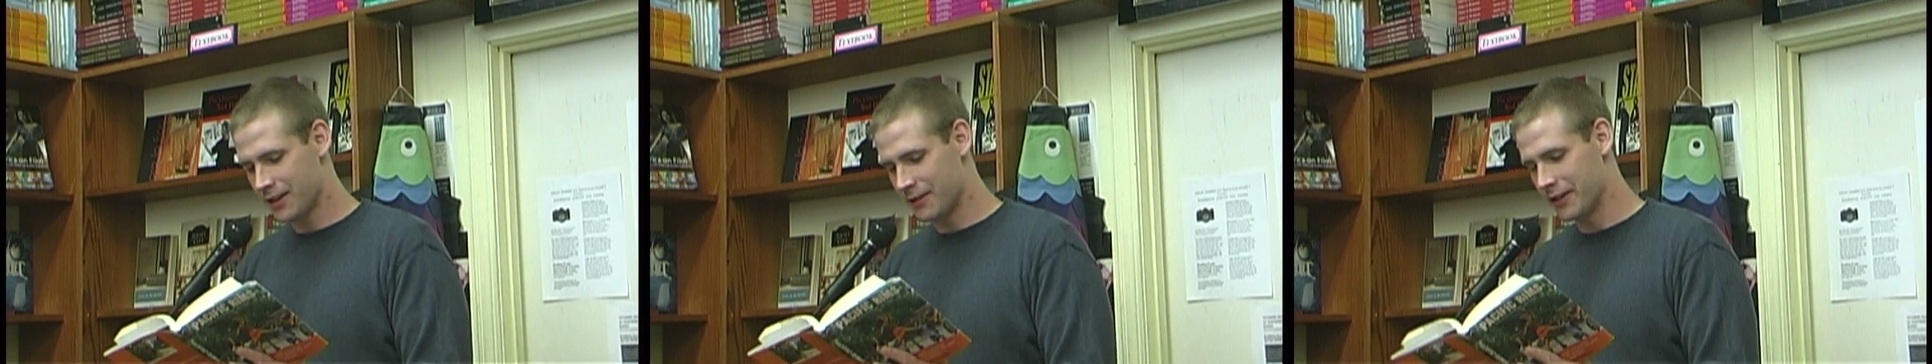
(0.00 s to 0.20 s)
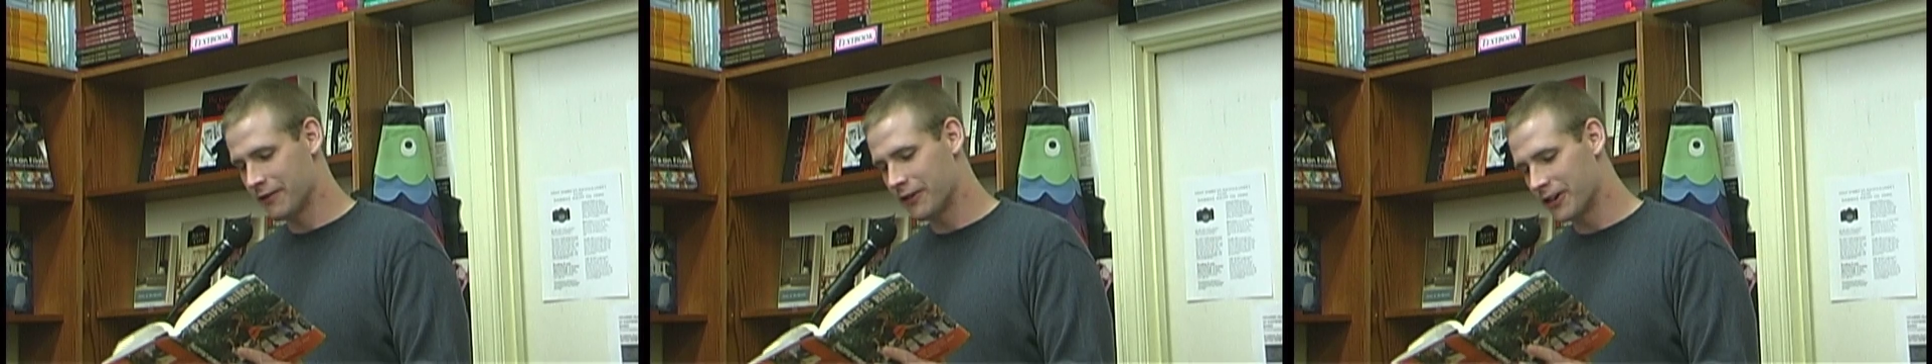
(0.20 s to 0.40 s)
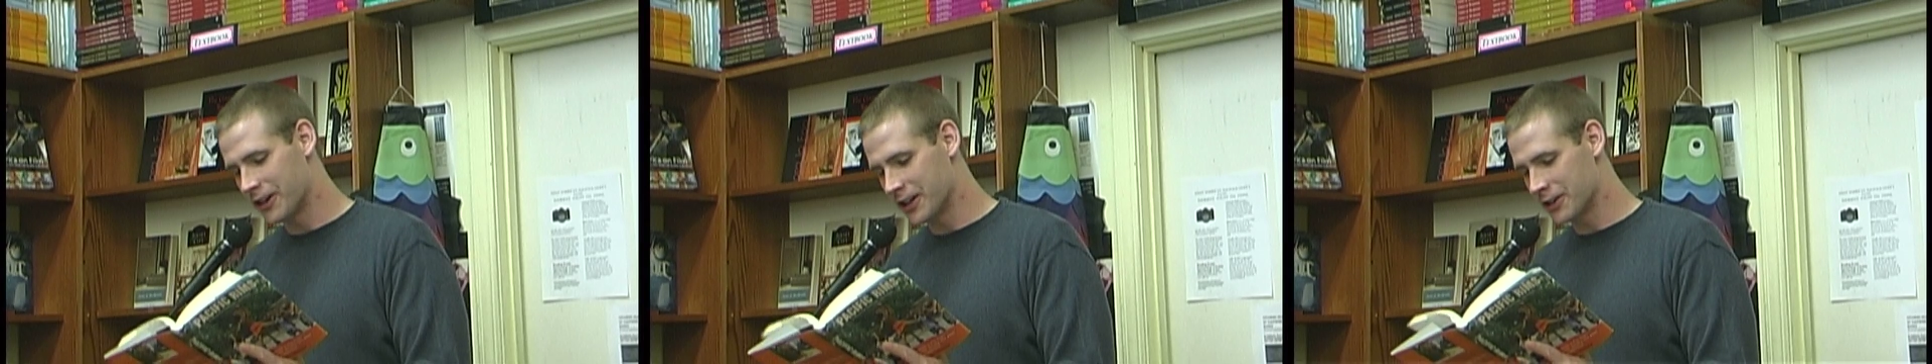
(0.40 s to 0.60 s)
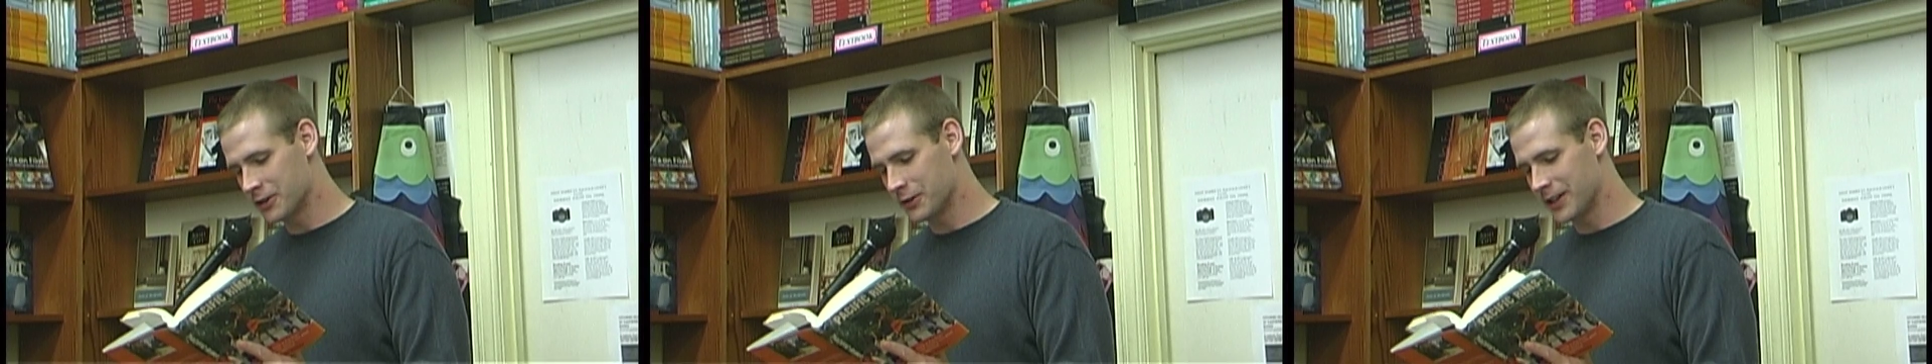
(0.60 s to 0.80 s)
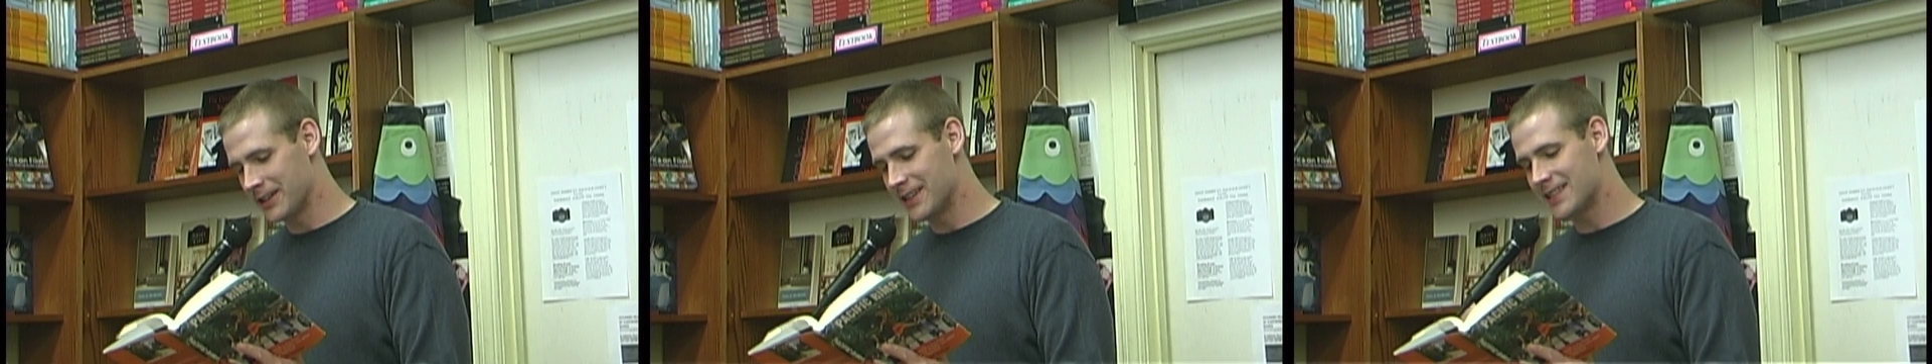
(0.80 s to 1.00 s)
referring
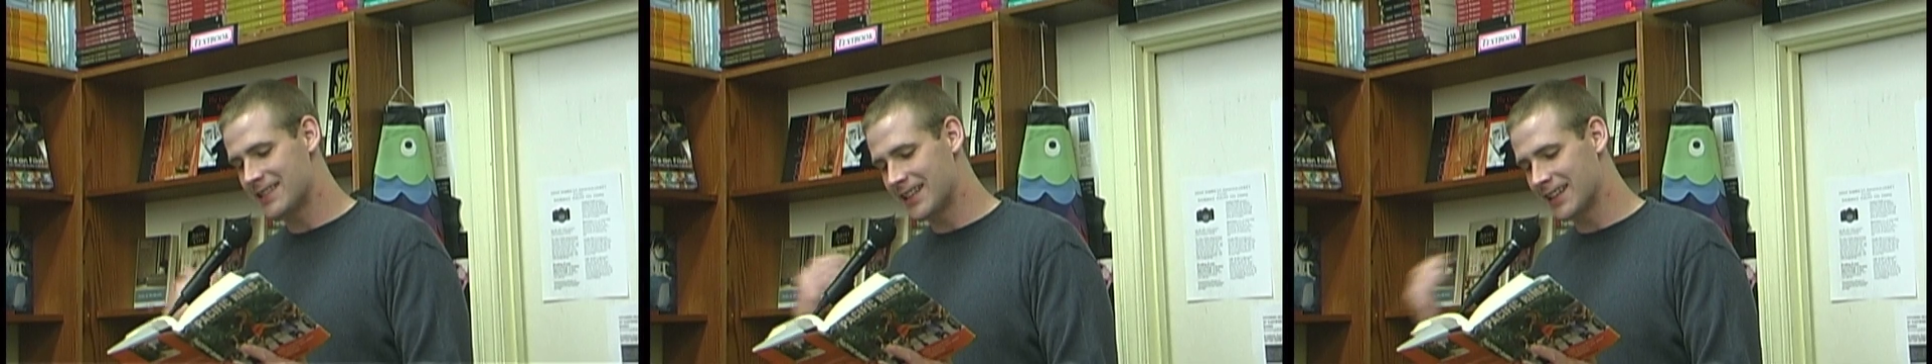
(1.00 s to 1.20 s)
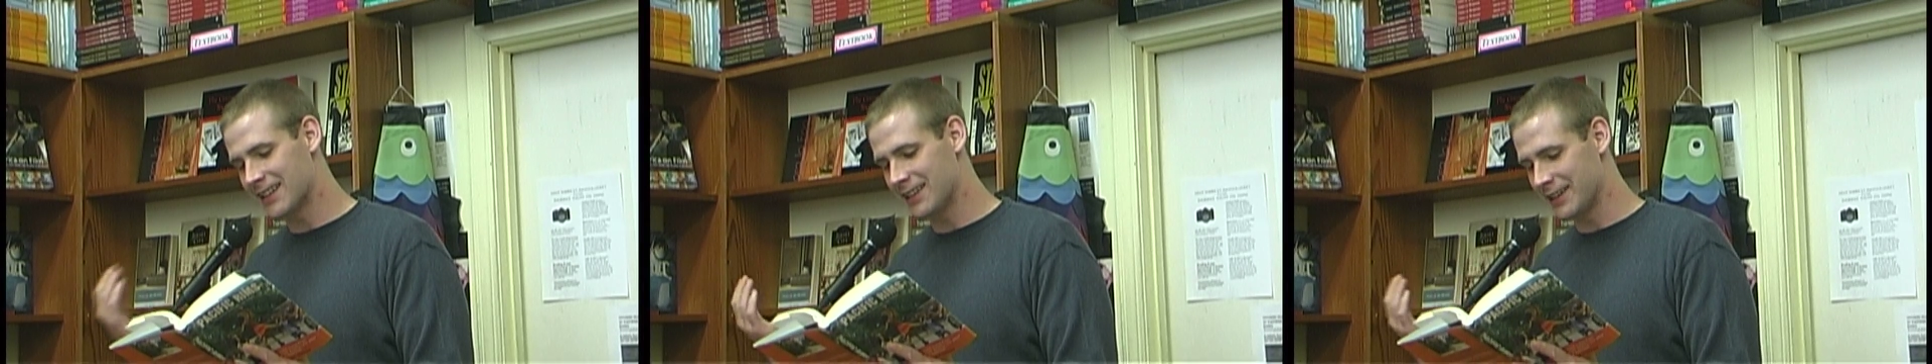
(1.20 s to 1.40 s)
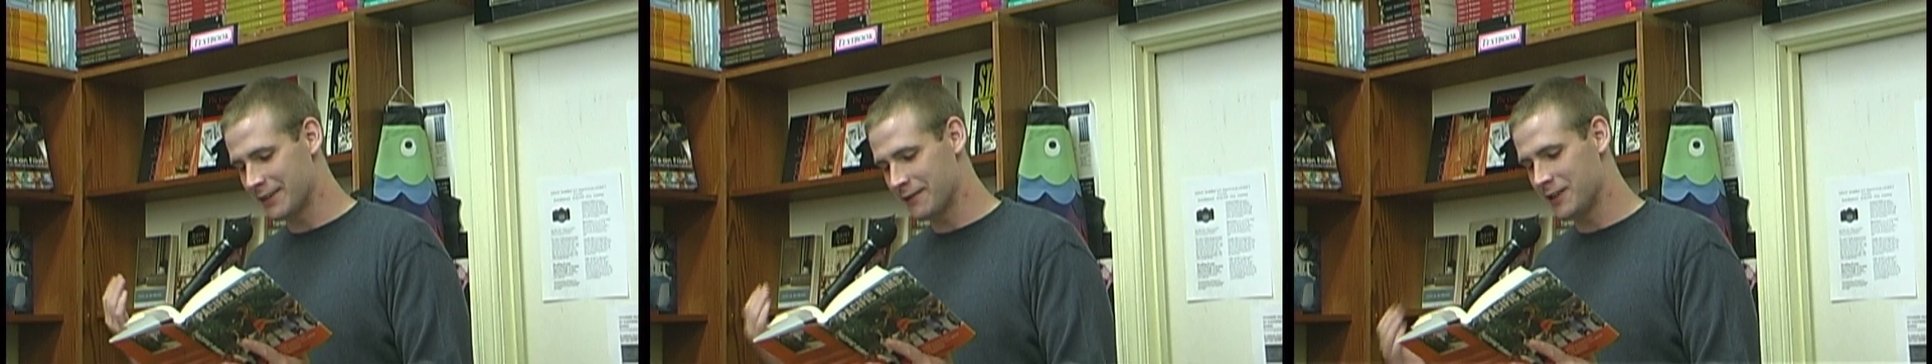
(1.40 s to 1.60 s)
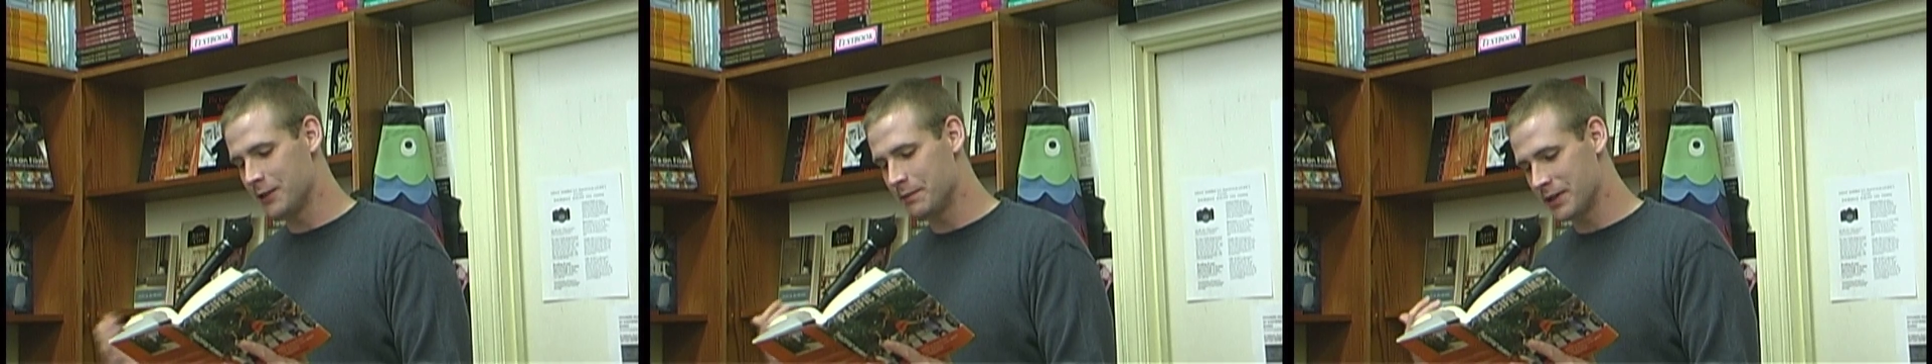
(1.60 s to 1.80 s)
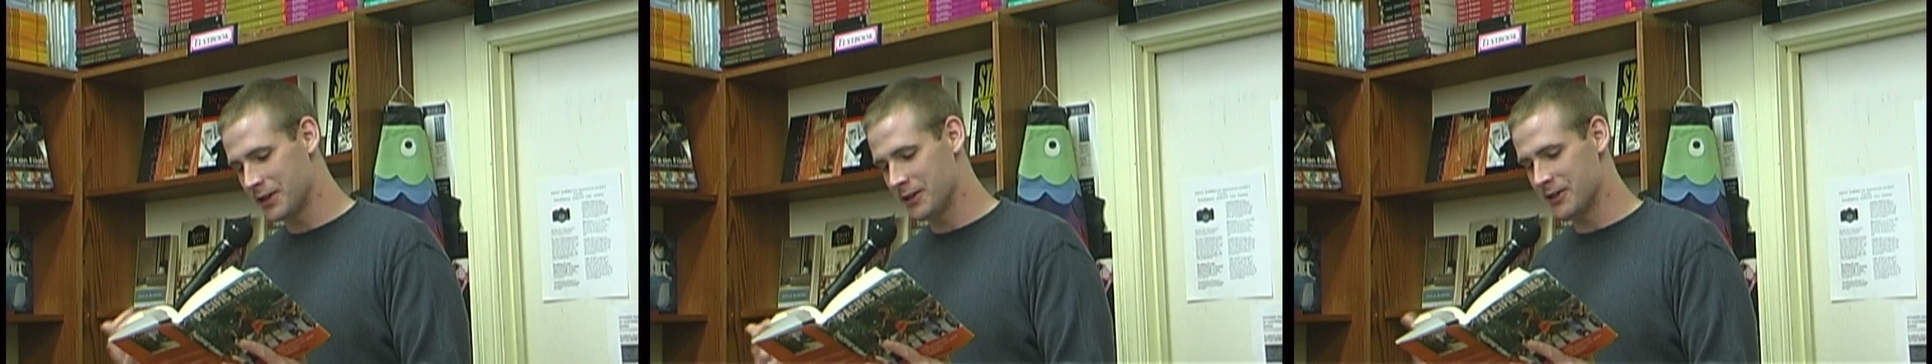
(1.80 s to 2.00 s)
to a distinctly
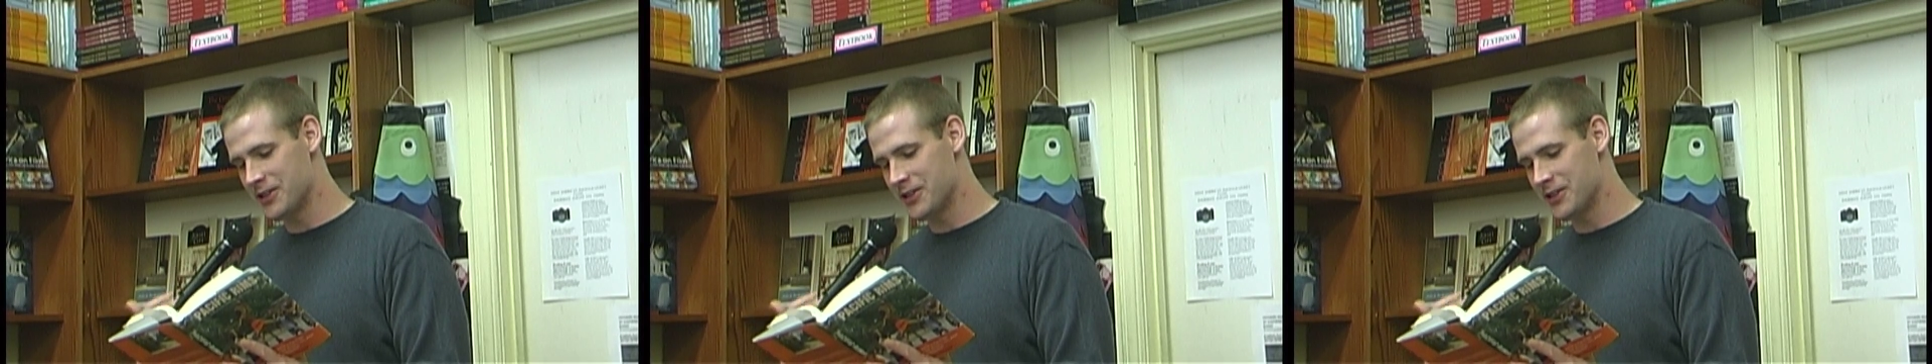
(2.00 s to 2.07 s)
Filipino